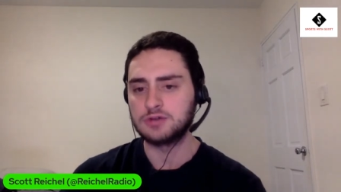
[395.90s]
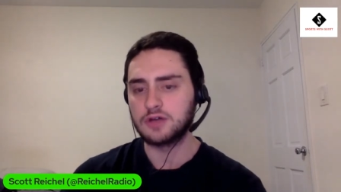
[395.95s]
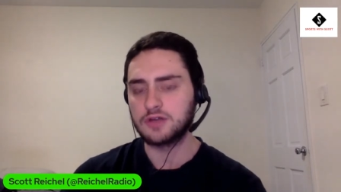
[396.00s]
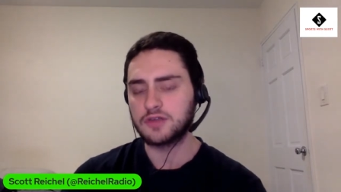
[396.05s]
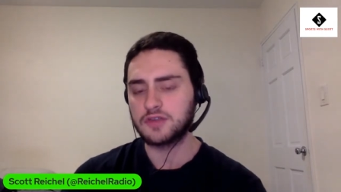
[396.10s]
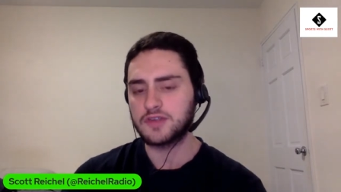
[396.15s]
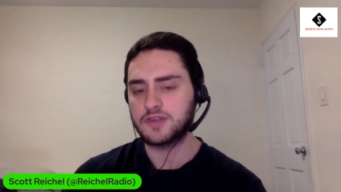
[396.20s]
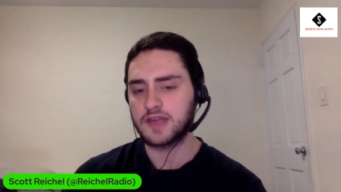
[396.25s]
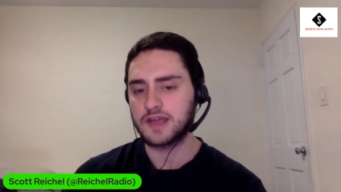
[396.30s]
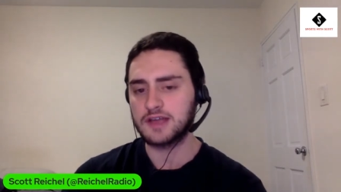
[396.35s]

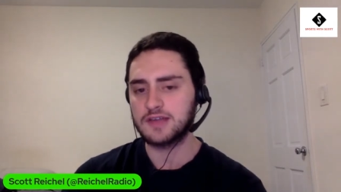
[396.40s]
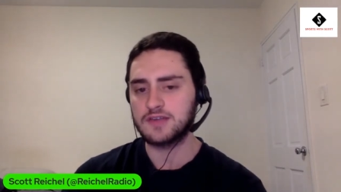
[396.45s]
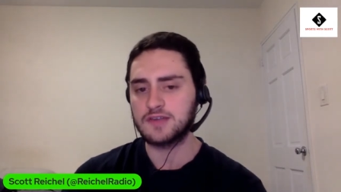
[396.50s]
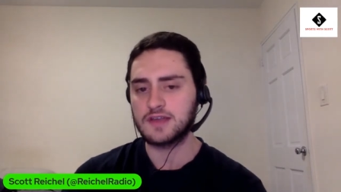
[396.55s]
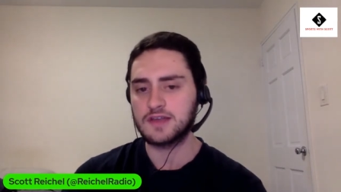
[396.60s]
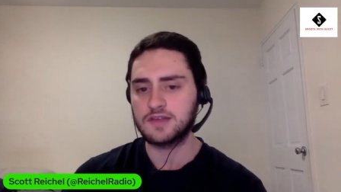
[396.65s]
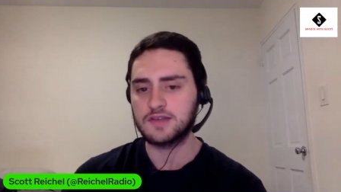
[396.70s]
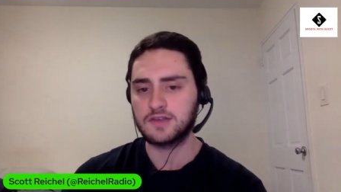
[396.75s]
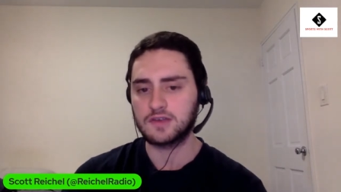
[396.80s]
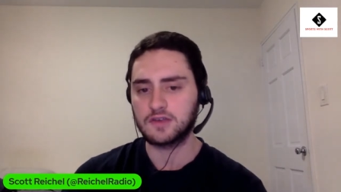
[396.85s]
lost the second
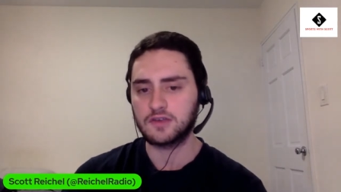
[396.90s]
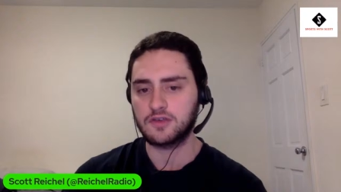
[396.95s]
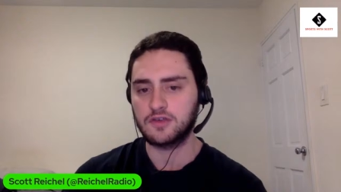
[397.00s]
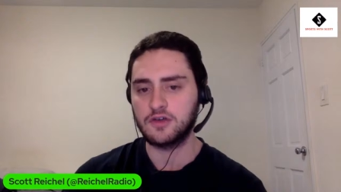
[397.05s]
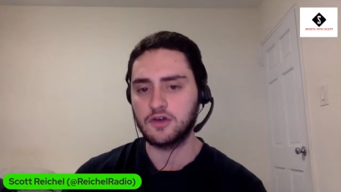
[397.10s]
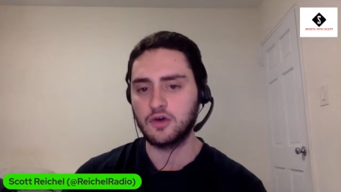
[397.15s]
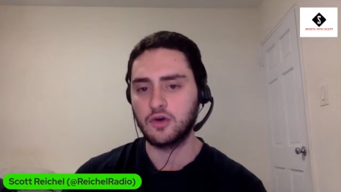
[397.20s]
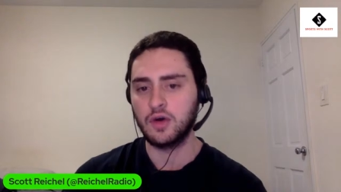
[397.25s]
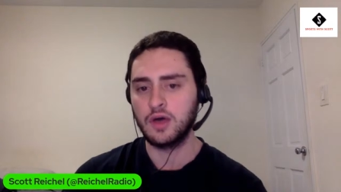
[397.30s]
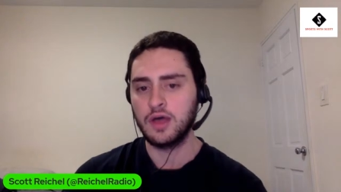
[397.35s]
set
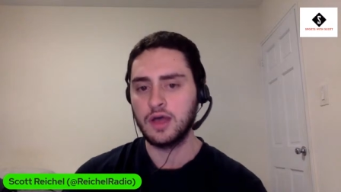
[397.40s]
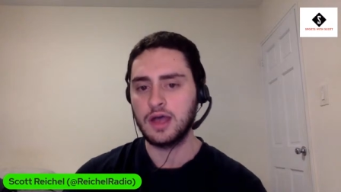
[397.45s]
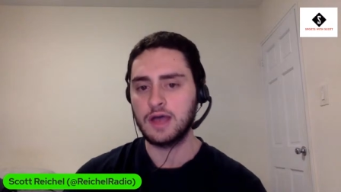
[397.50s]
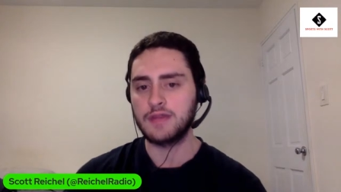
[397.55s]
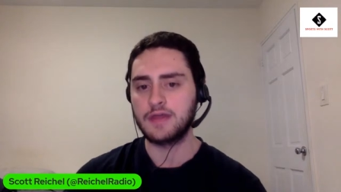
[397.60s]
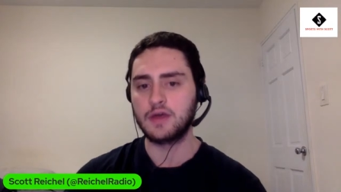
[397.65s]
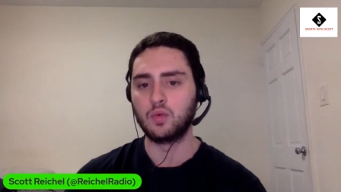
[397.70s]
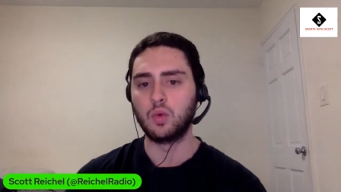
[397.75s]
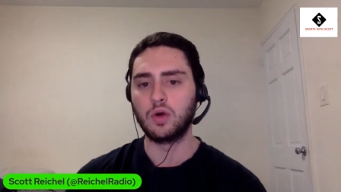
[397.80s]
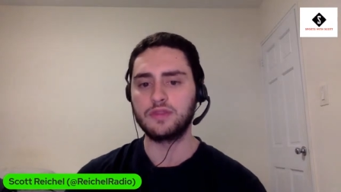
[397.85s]
6-2,
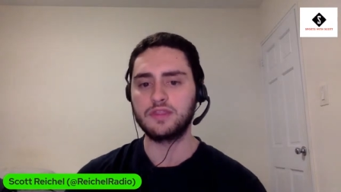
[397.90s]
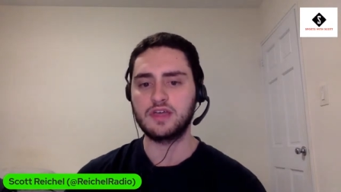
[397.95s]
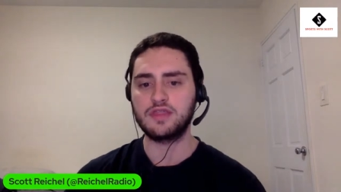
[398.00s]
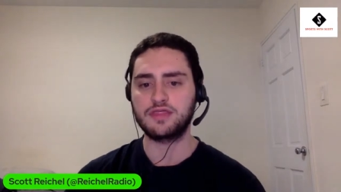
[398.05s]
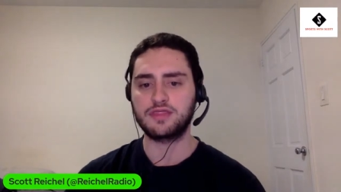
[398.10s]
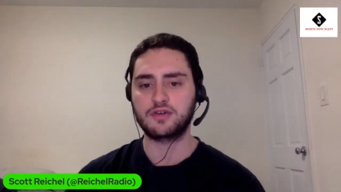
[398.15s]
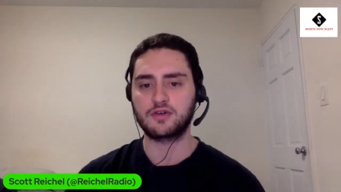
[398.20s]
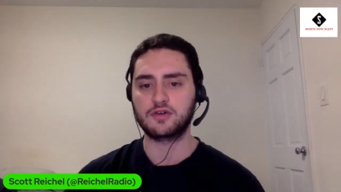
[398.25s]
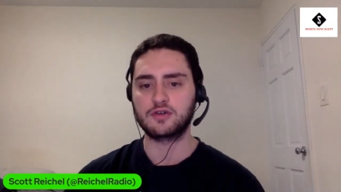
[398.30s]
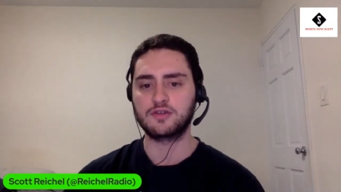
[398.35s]
and then won the
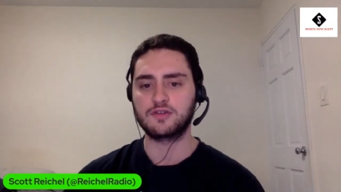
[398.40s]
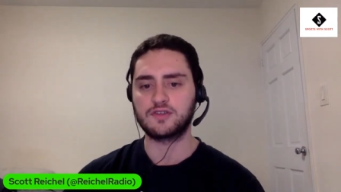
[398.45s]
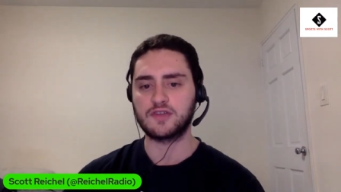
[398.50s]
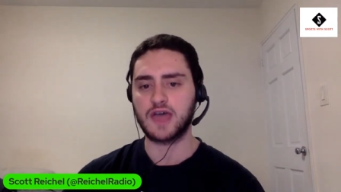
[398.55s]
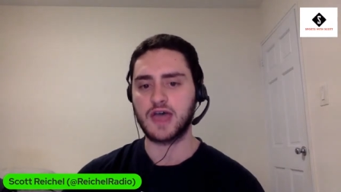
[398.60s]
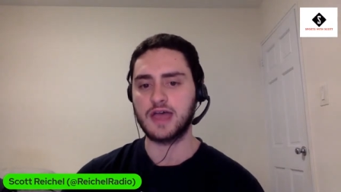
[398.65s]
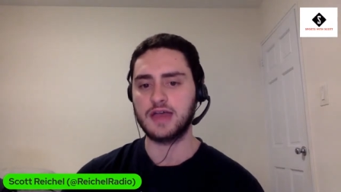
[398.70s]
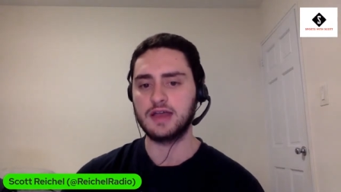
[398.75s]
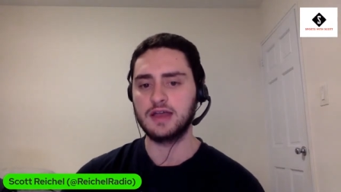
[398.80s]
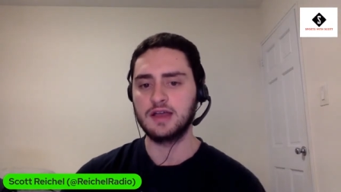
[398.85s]
third
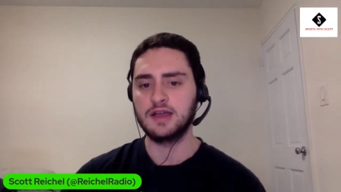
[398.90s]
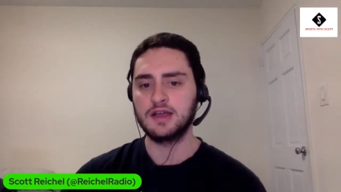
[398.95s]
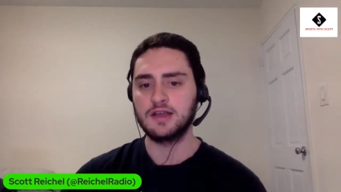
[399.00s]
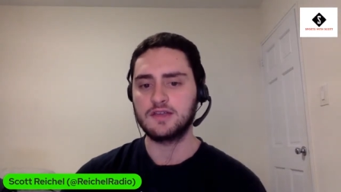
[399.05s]
set